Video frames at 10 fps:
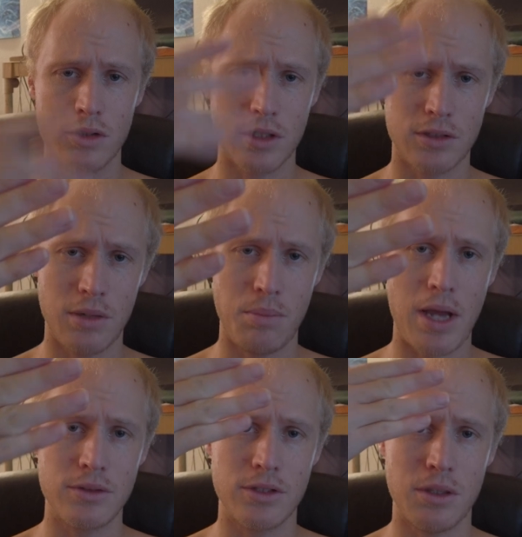works is it
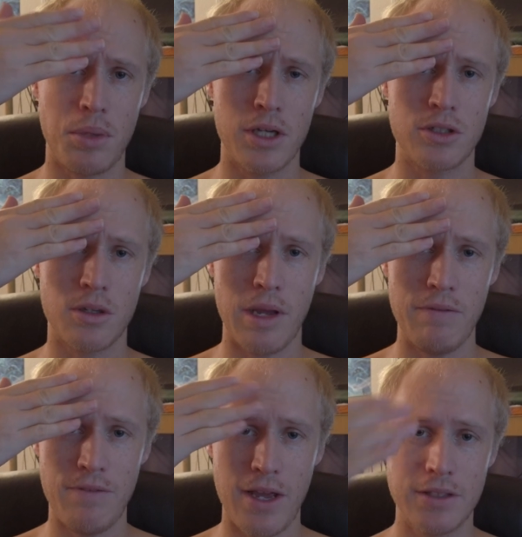bounces a picture to
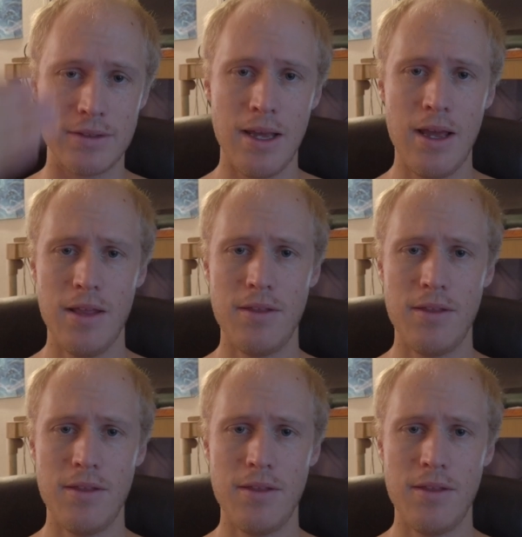my face,